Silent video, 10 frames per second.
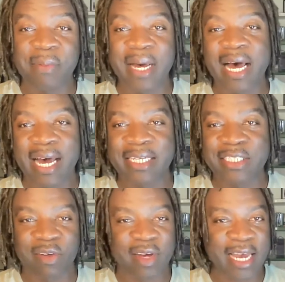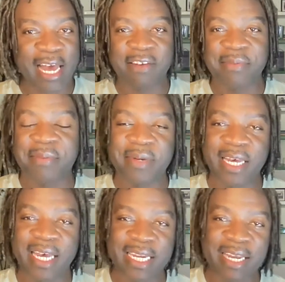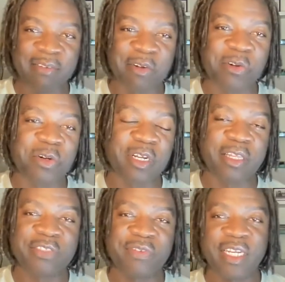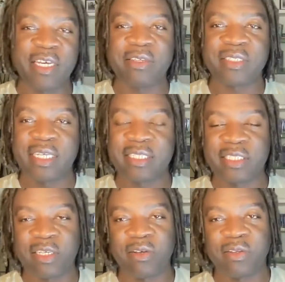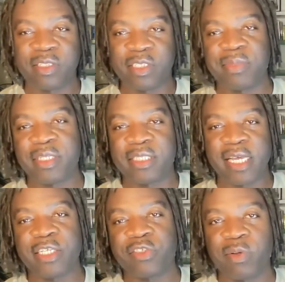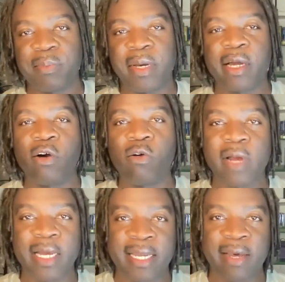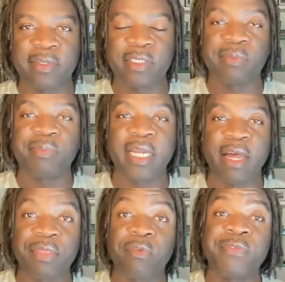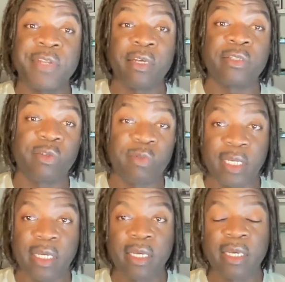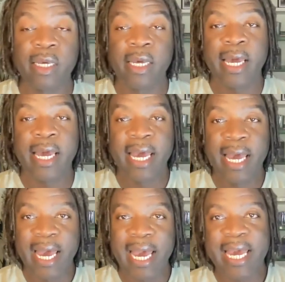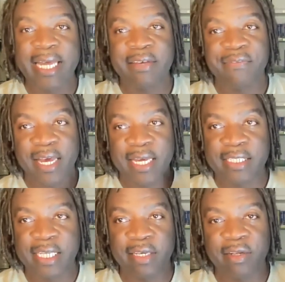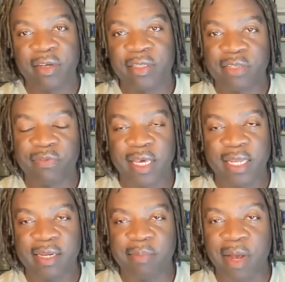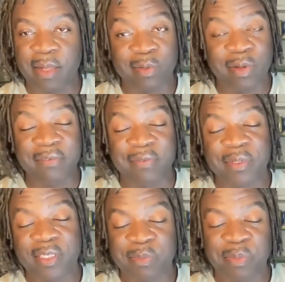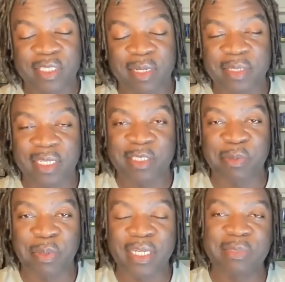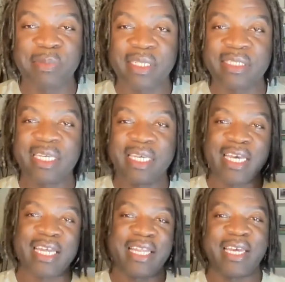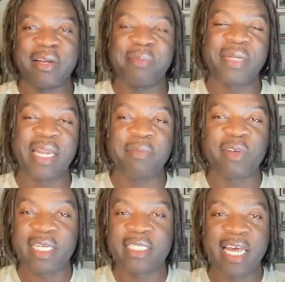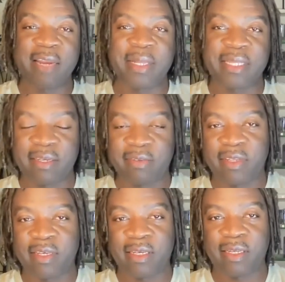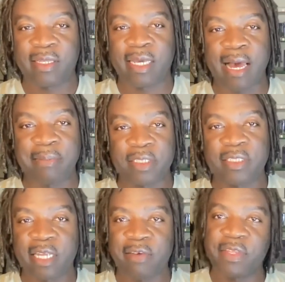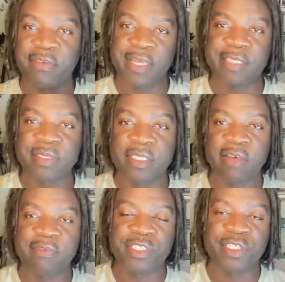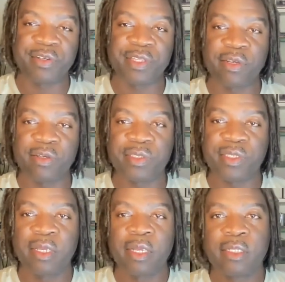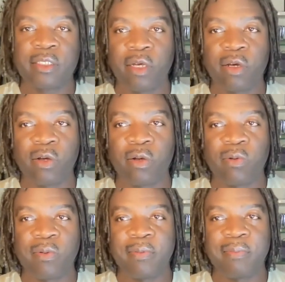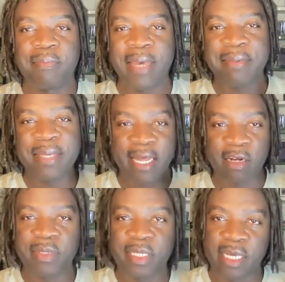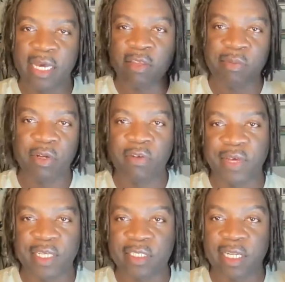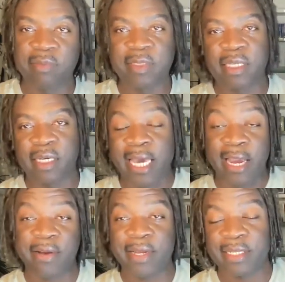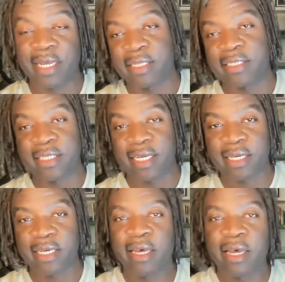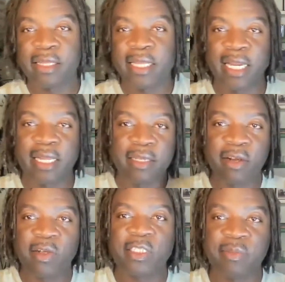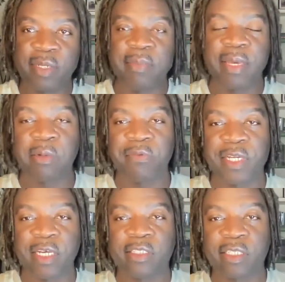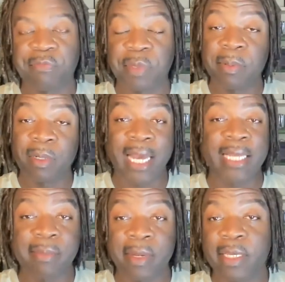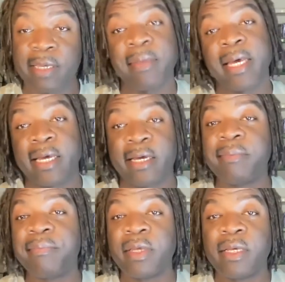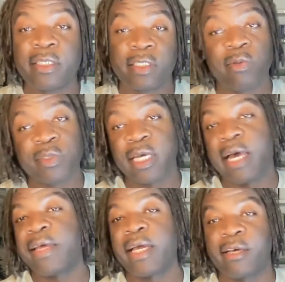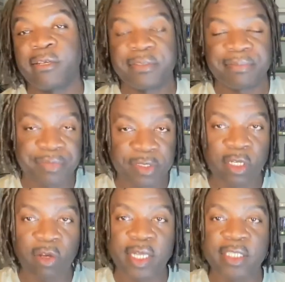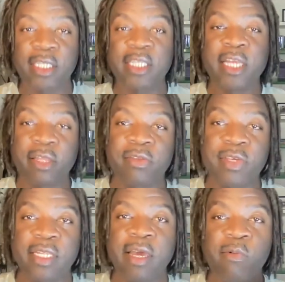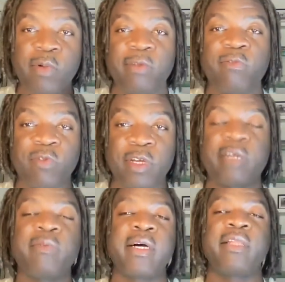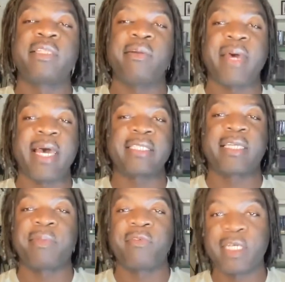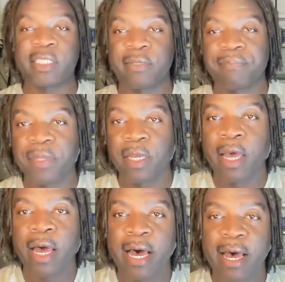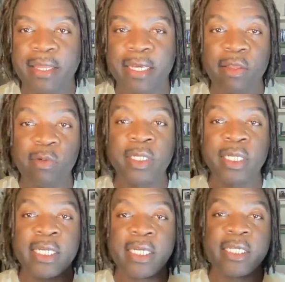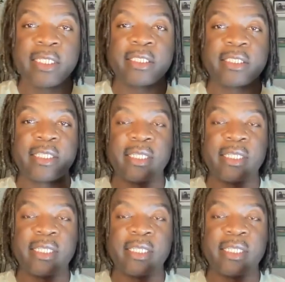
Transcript: behind. So I got on my butt and I recorded all these videos. And so there should be a steady stream. My goal right now is to put out 3 videos a week. And if I continue along this vein, and I probably will have to put those push-ups in as a punishment to get there. But I'm really excited about the option stuff, the investment stuff, and sharing those. So maybe that'll be the other motivation. That'll be the carrot, not the stick, that encourages me to make more videos. And if people like them, I'll keep making them. So we'll see how that goes. So that's another thing that went really well in the past couple of weeks. The other one is